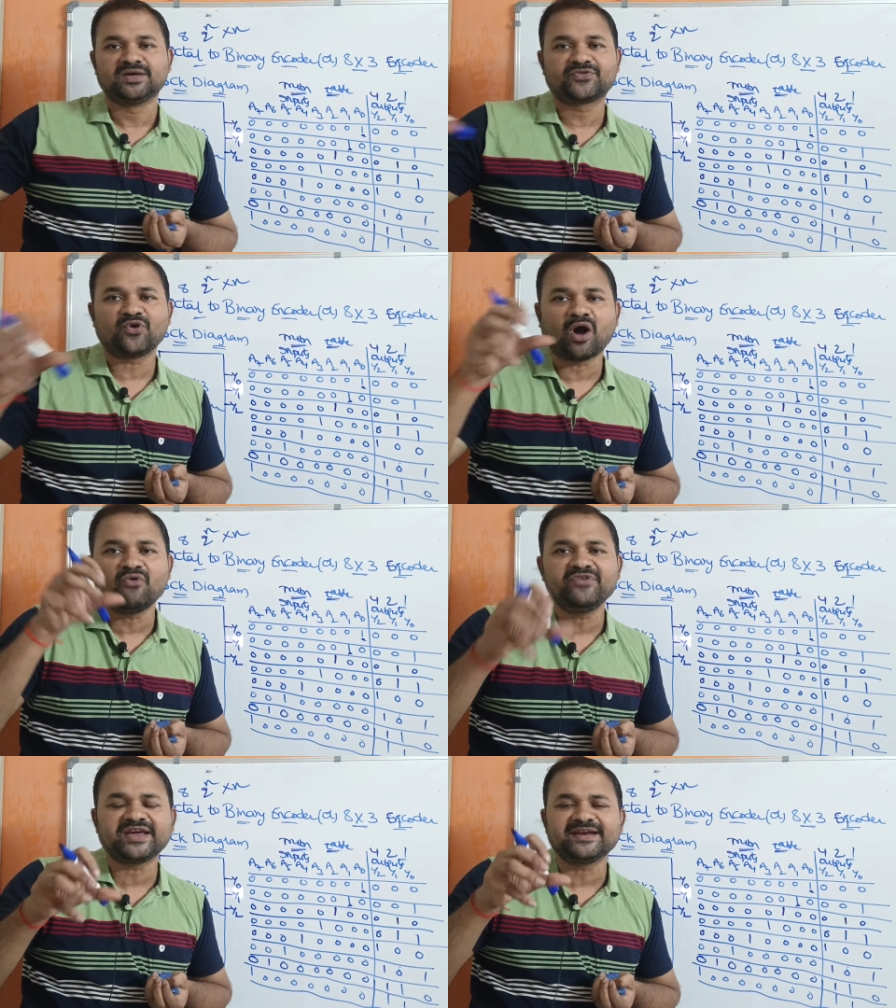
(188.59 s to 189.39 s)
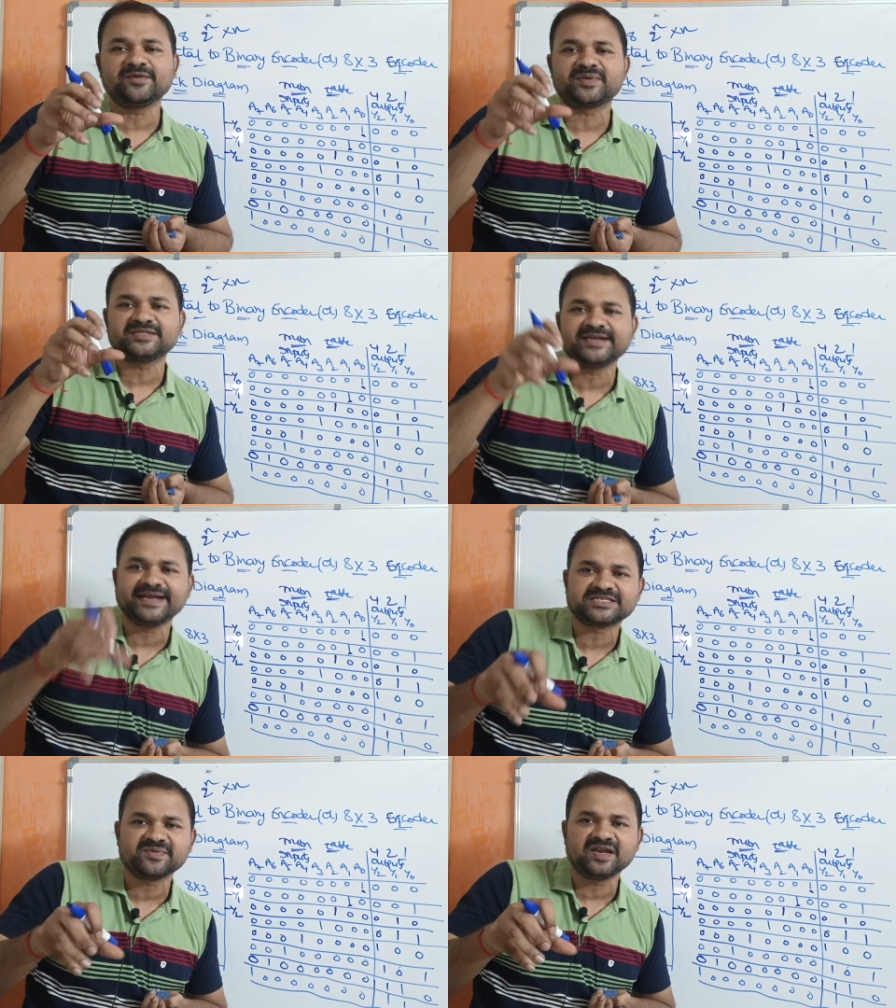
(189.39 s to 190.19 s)
So how we can represent
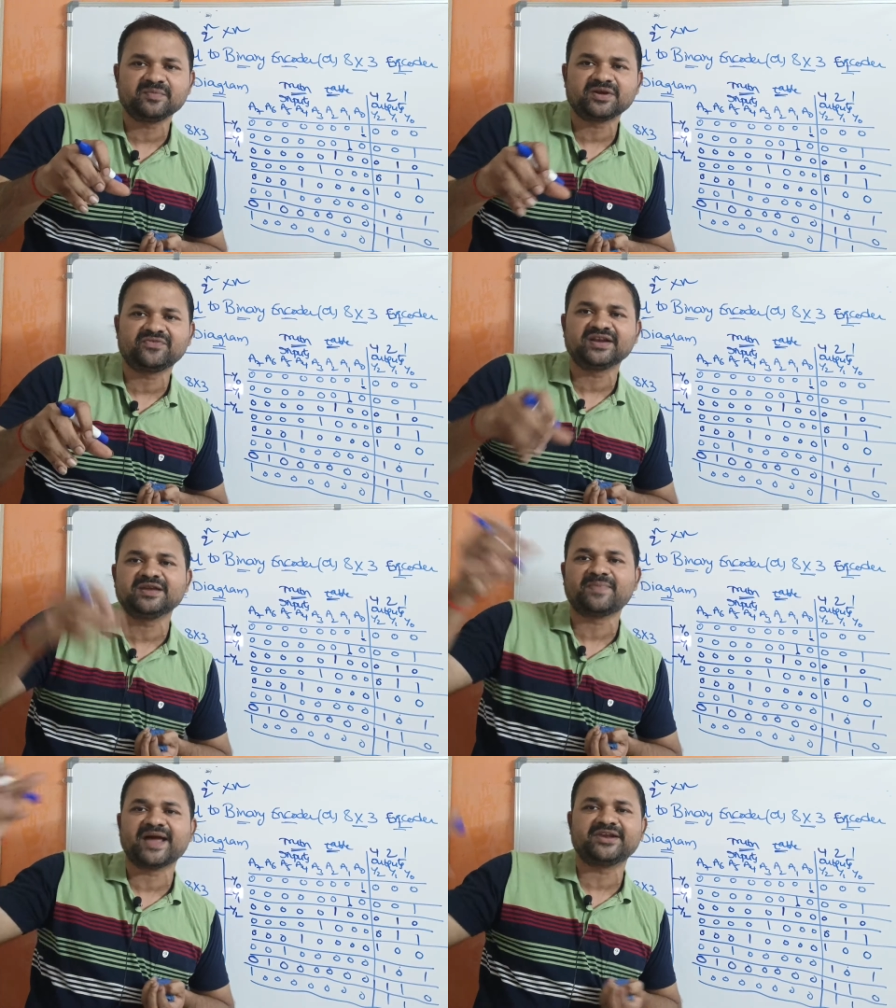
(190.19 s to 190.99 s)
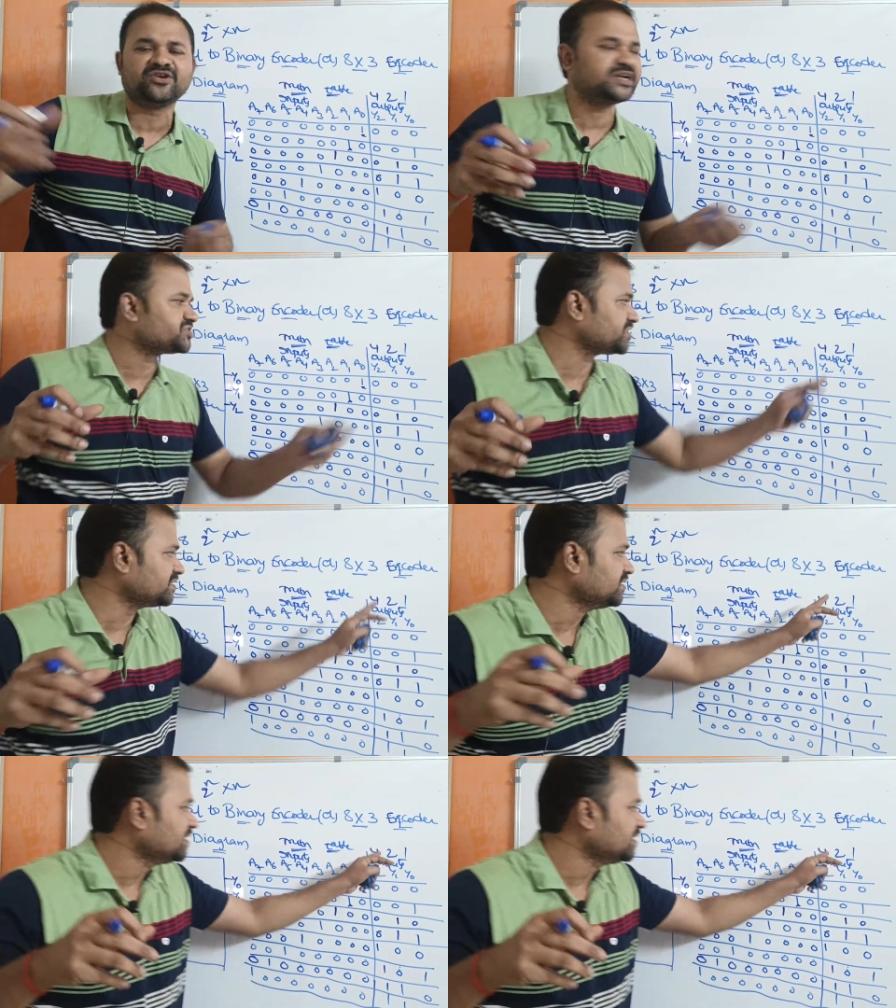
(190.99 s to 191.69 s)
decimal number 1 in binary notation?